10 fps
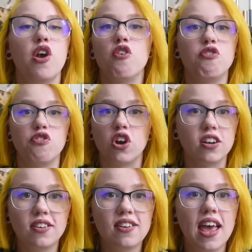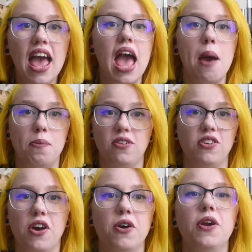first
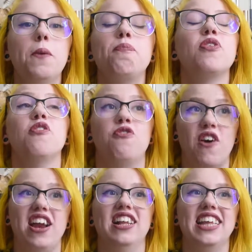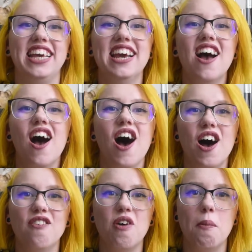episode, finally,
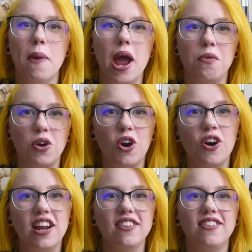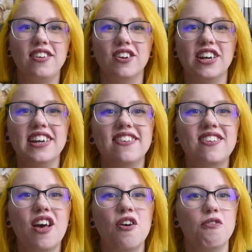of my recurring
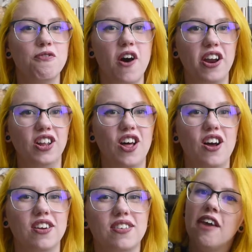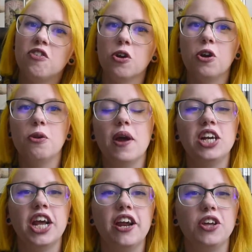series, Vonnelogues. If you're new to my
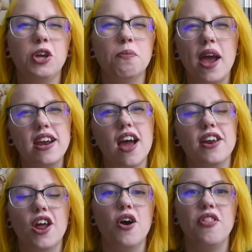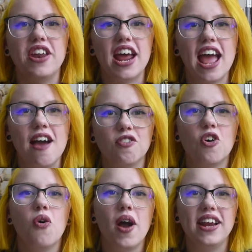channel, you might not know that I have
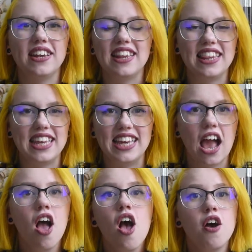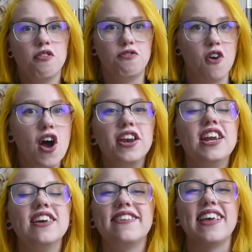quite the
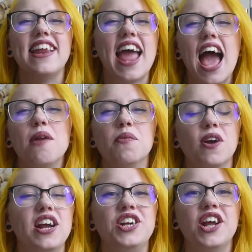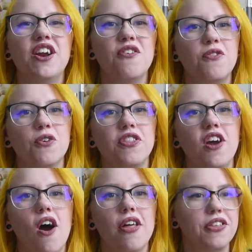fondness and admiration for the
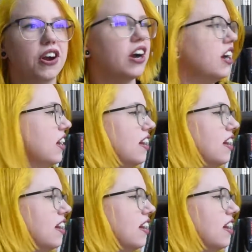author,